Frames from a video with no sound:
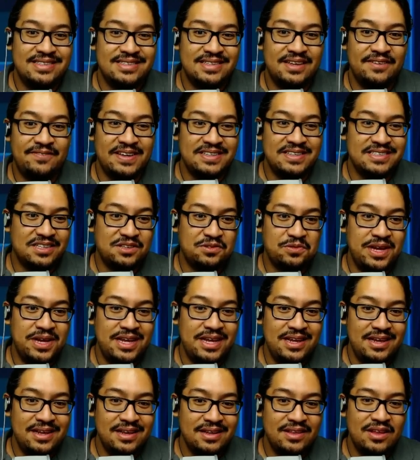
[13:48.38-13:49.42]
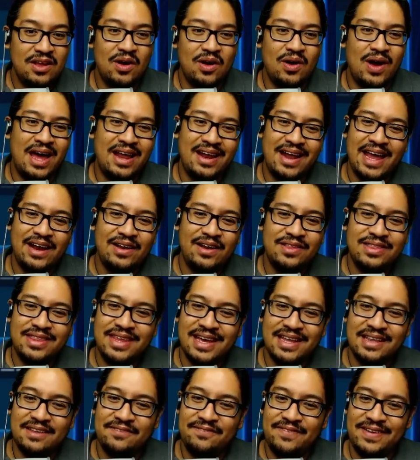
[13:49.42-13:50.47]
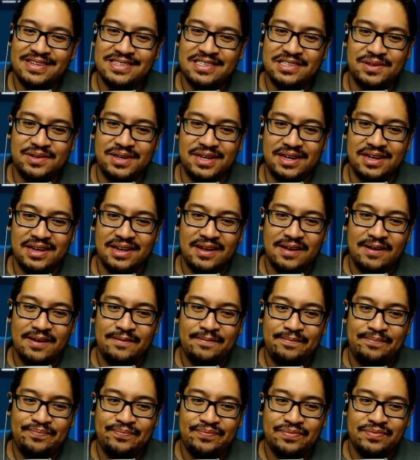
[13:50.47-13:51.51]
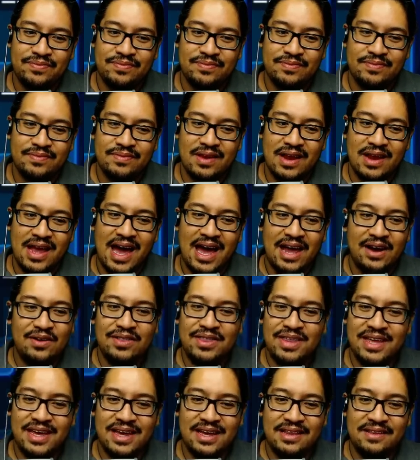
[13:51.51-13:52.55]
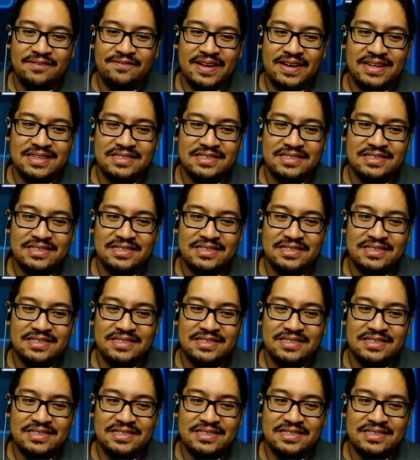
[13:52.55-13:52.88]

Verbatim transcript: defense three? No, I, I don't think a defense three. I don't think a defense